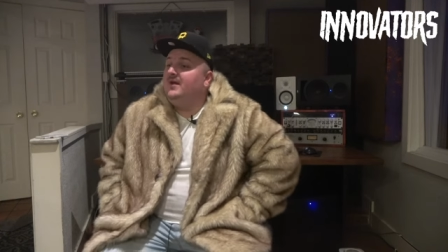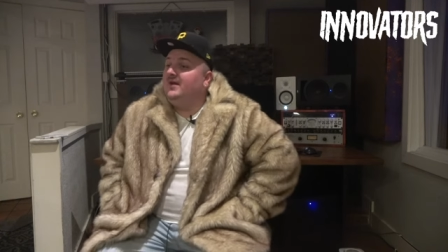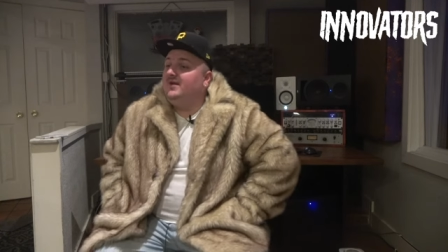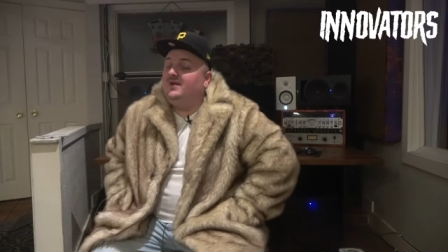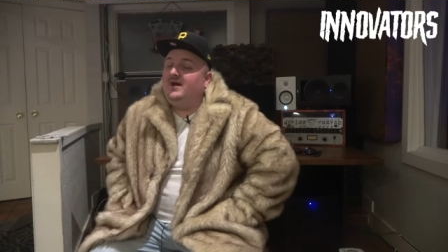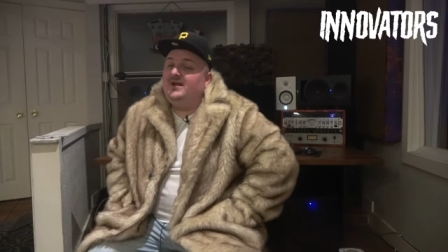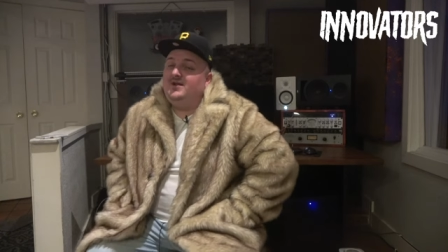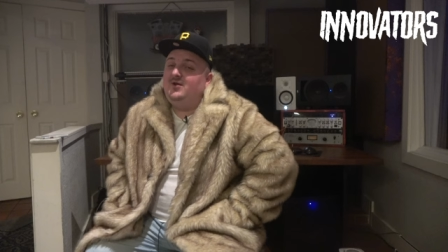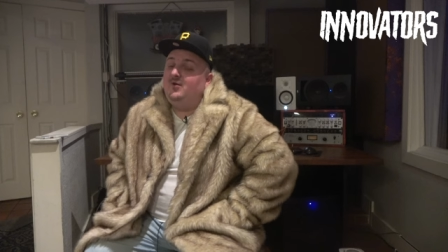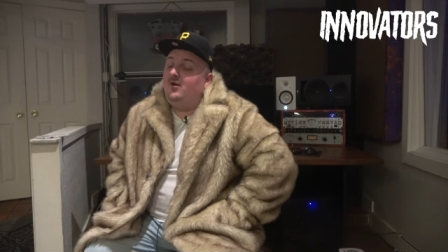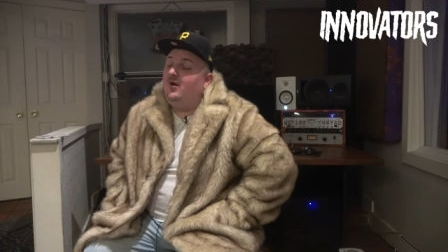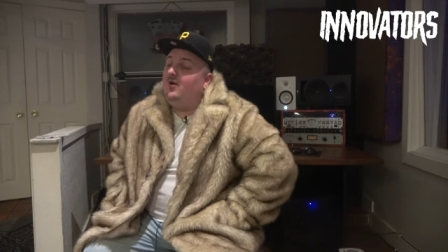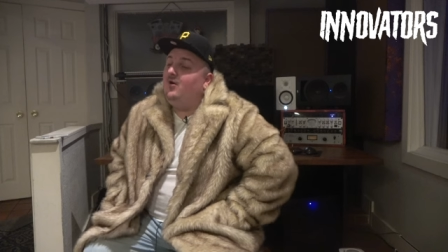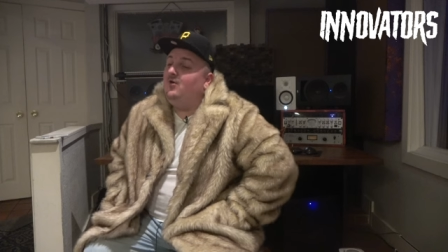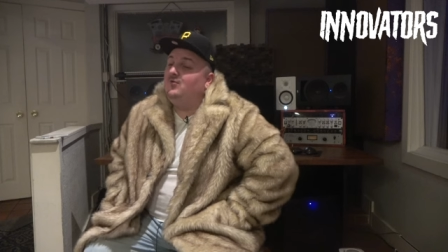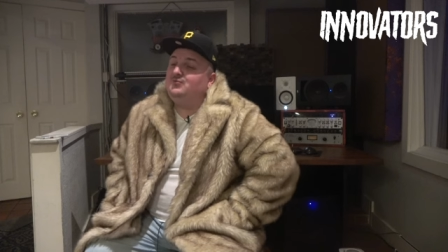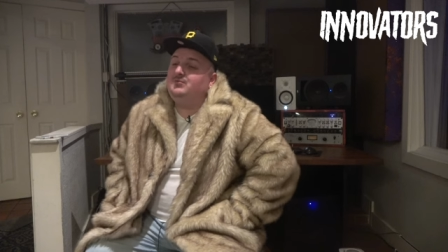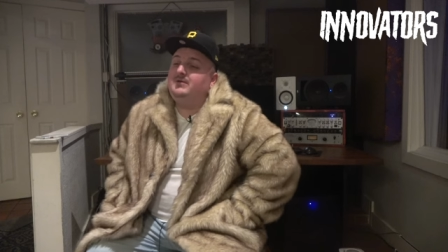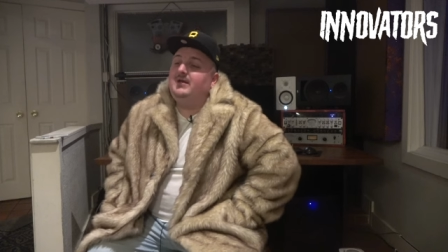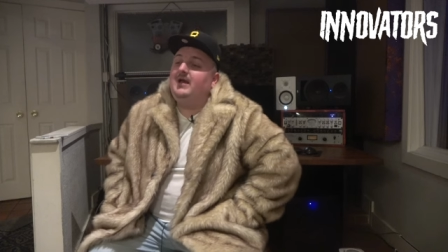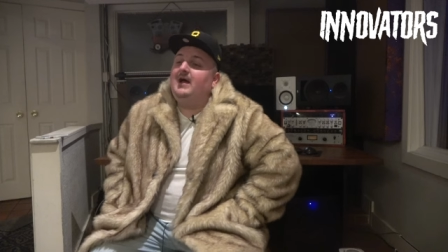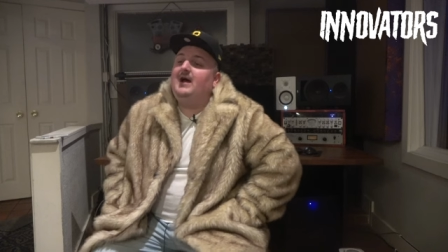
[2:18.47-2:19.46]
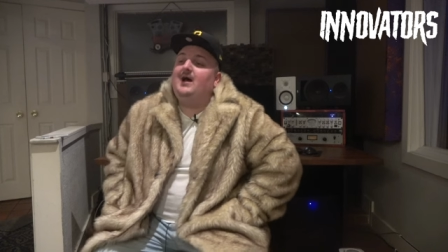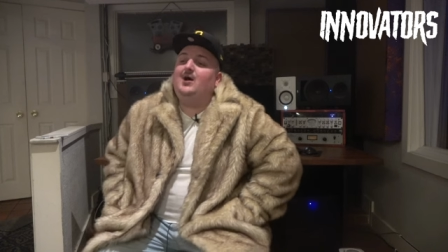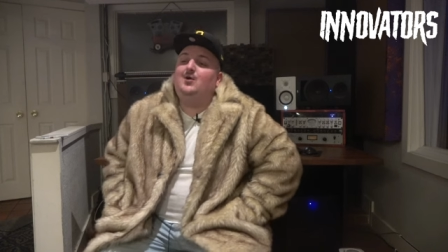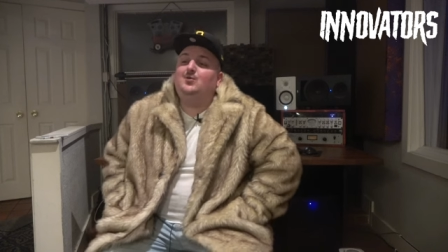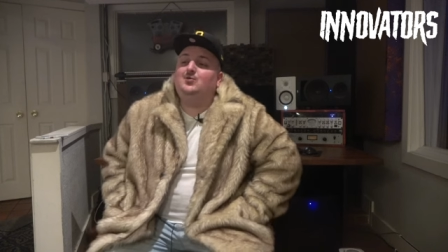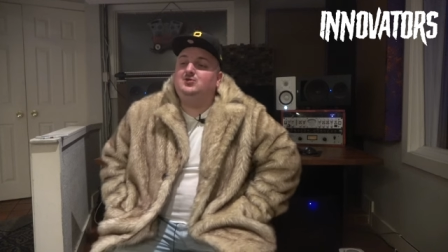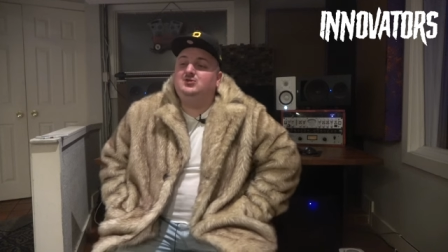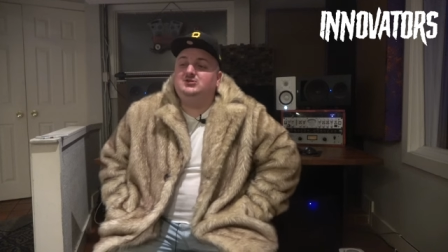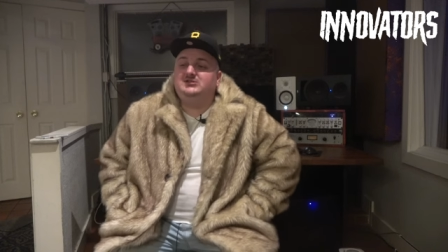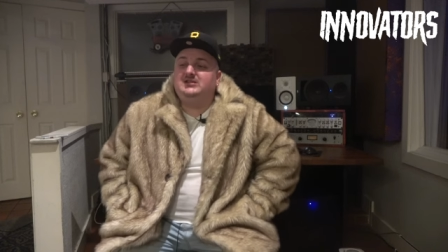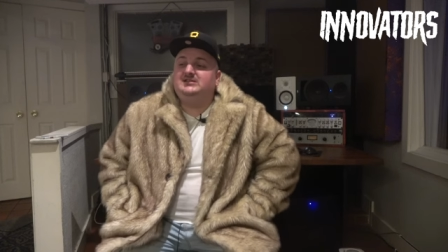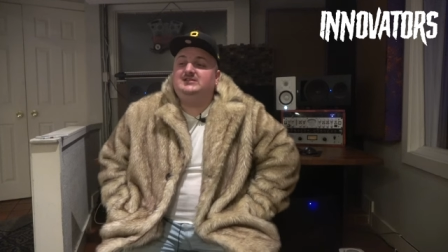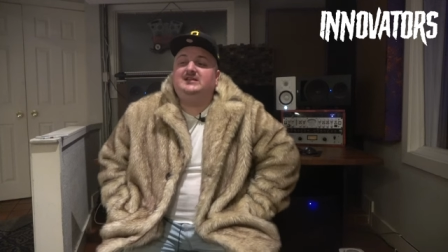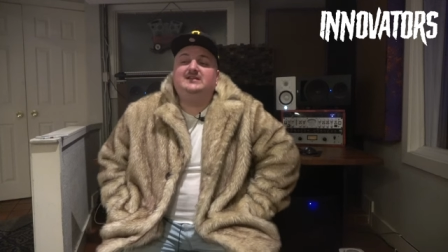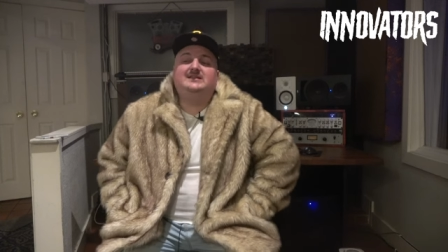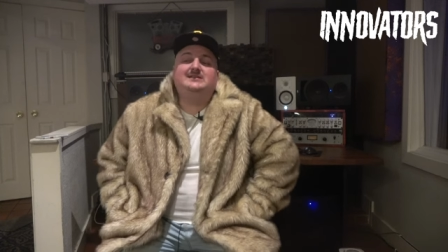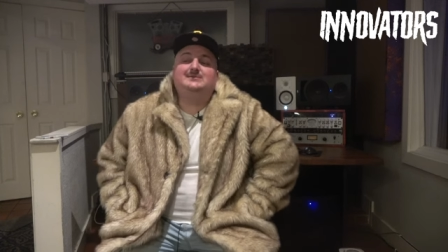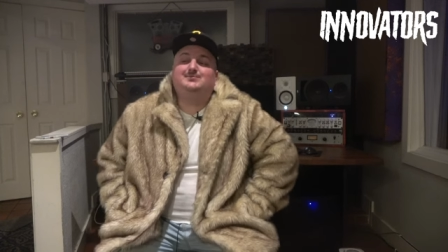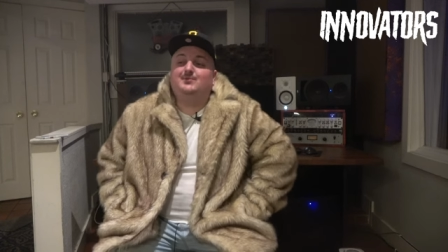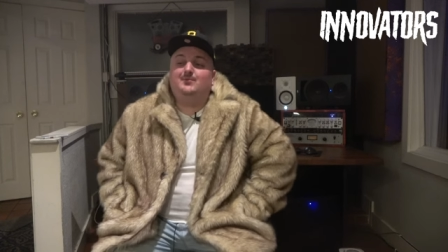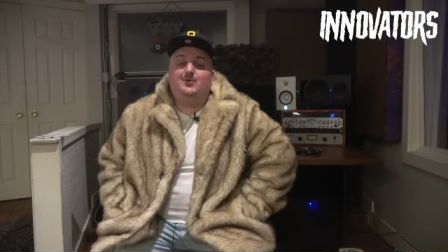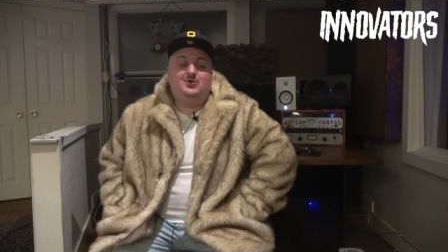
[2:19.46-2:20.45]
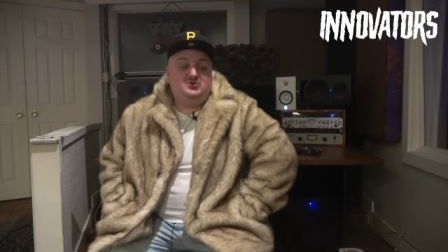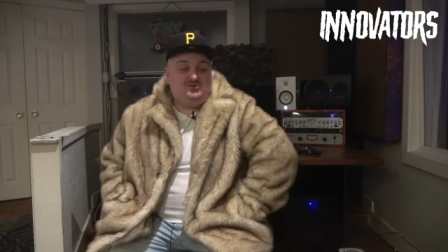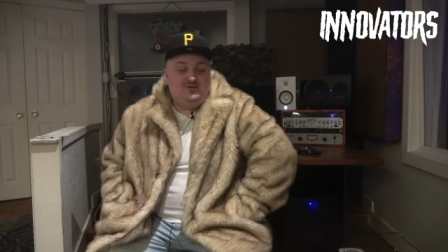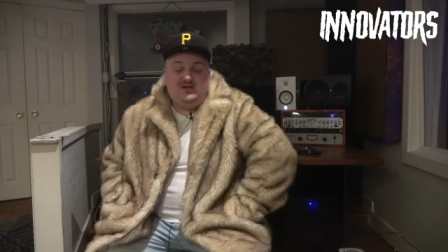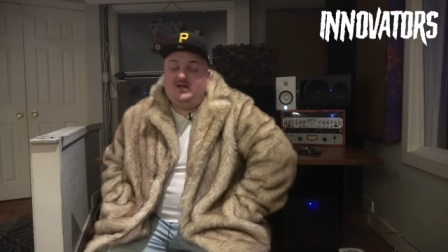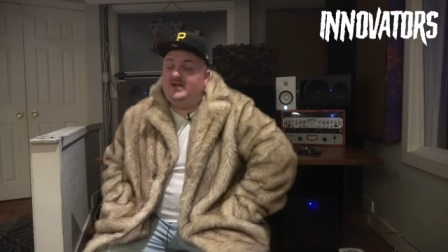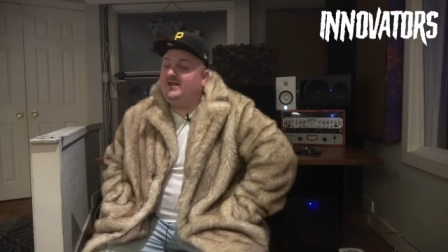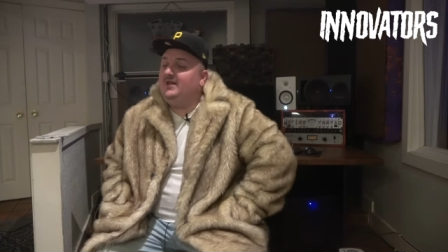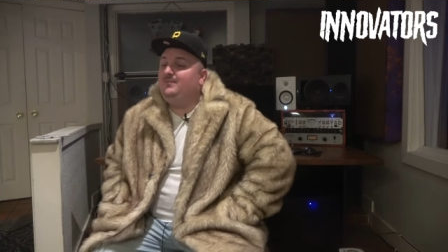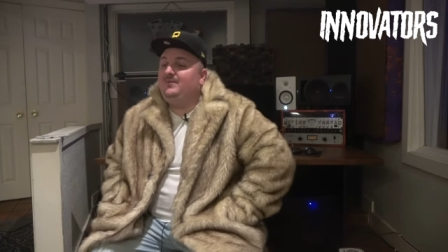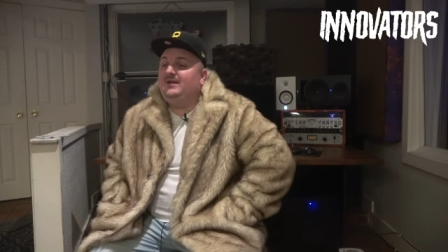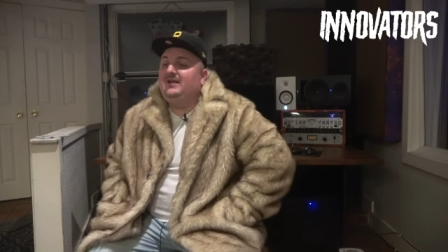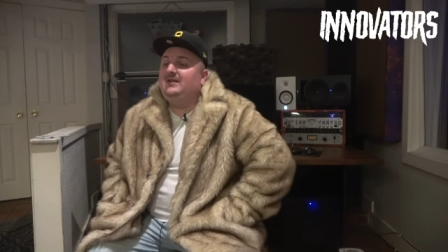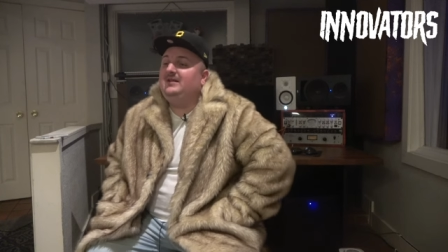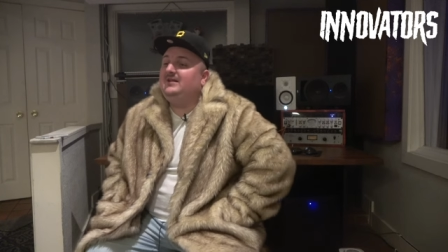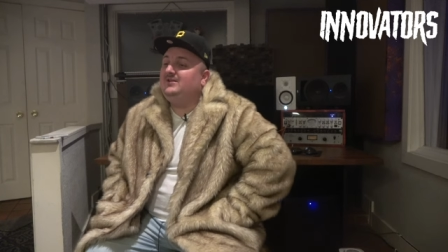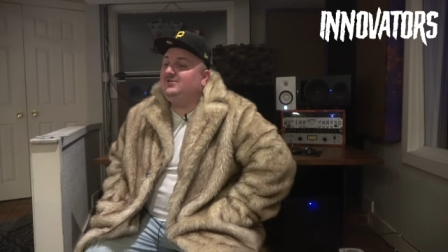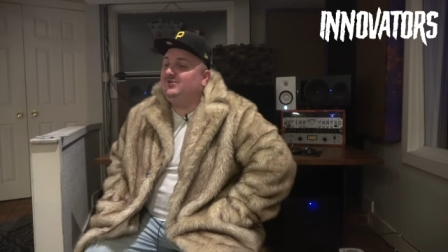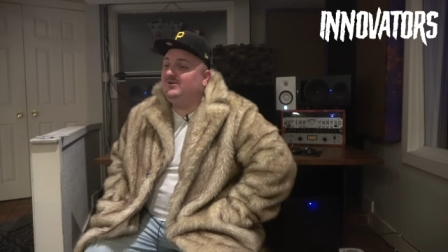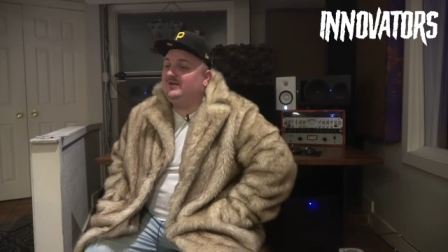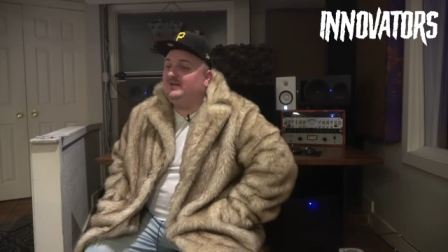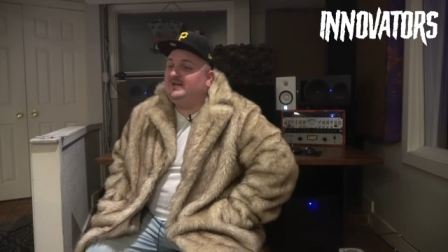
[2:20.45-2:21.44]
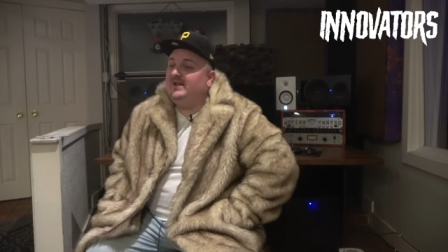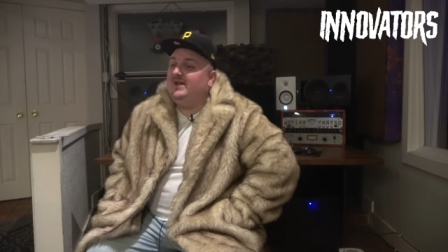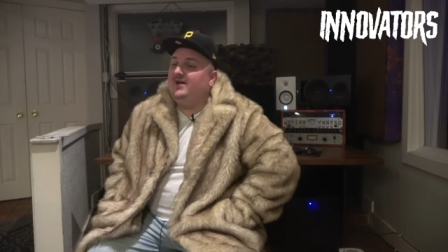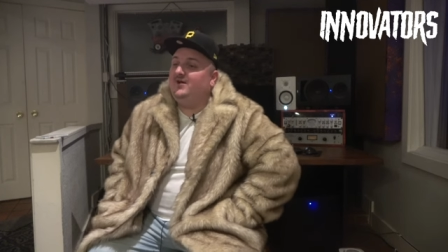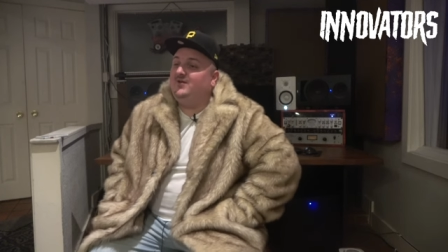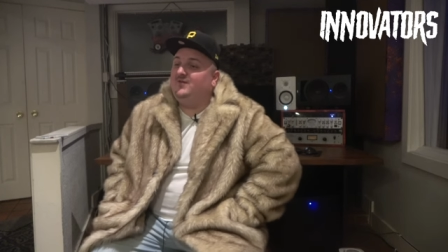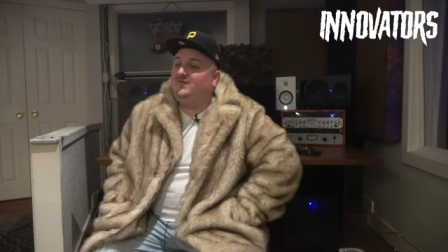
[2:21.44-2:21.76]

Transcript: Not no oh three hours. Let's get this promotion out. He immediately took it down.